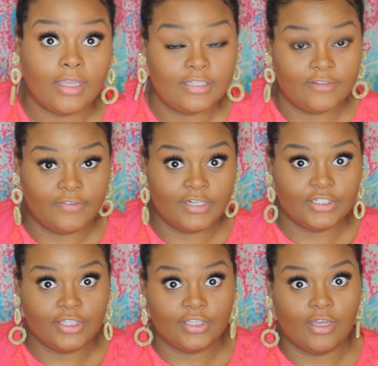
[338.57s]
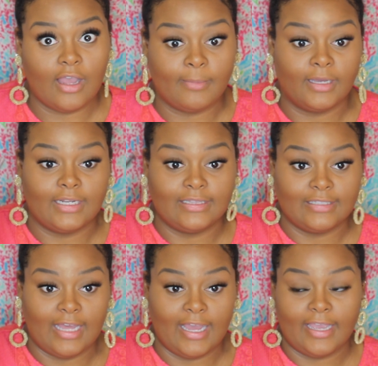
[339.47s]
And to finish the look, I'm going to
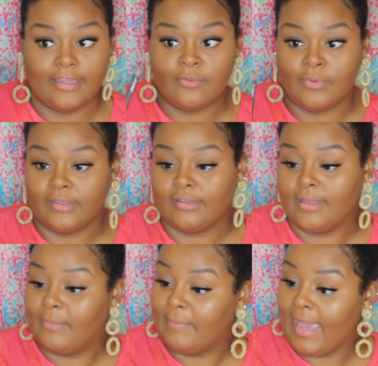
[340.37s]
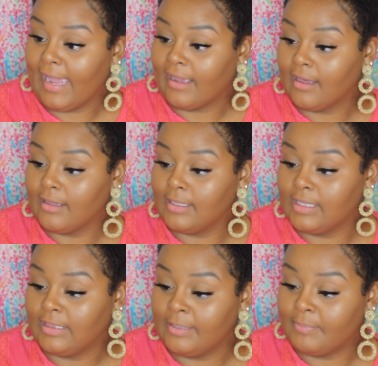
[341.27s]
line with the
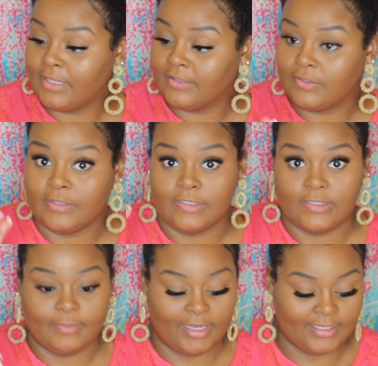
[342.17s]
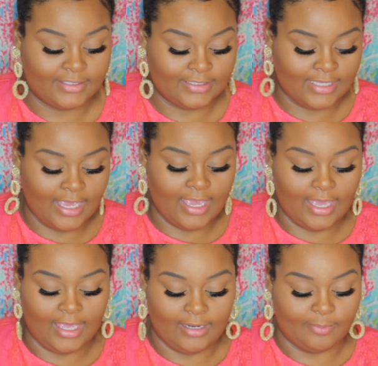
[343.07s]
MAC Lip Pencil in Spice
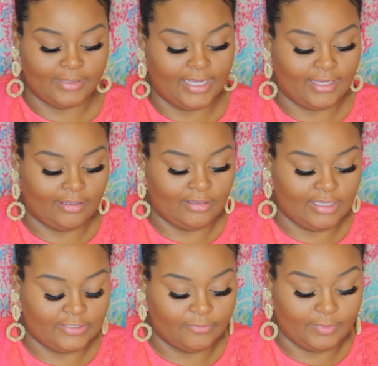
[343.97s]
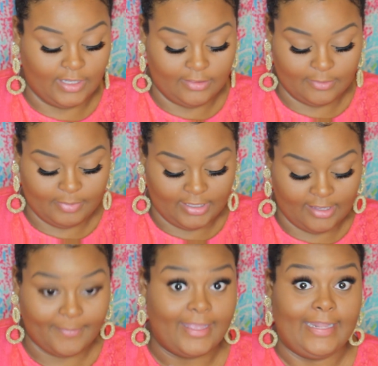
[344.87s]
and apply a gloss from
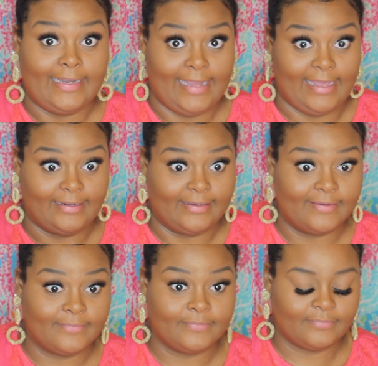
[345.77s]
ColourPop in Netta.